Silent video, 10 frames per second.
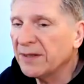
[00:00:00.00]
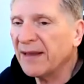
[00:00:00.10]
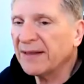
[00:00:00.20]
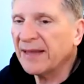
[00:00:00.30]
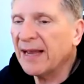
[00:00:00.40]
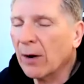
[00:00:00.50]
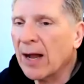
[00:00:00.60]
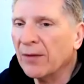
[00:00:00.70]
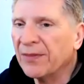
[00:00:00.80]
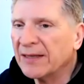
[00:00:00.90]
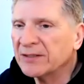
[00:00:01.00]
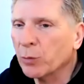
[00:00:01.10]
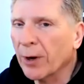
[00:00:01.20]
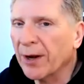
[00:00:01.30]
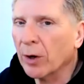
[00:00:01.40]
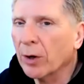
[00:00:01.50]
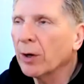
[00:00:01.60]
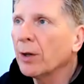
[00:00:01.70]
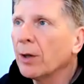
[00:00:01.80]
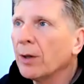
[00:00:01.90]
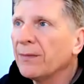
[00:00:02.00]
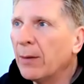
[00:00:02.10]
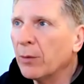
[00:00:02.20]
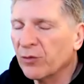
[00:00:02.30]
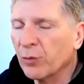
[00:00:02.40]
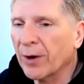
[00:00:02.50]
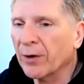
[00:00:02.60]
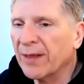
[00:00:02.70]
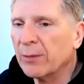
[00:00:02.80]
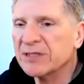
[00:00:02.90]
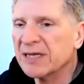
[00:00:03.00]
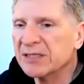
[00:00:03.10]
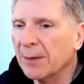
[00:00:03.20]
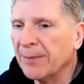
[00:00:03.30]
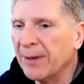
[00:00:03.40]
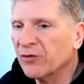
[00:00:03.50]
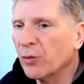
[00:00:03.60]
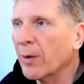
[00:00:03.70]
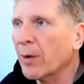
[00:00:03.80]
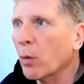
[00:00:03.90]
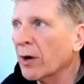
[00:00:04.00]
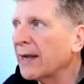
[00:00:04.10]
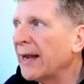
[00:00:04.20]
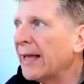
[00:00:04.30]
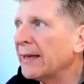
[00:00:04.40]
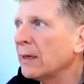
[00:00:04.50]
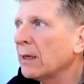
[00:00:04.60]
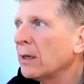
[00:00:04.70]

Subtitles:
take the R out. That's rear. That was rear. That was on something else we were working on.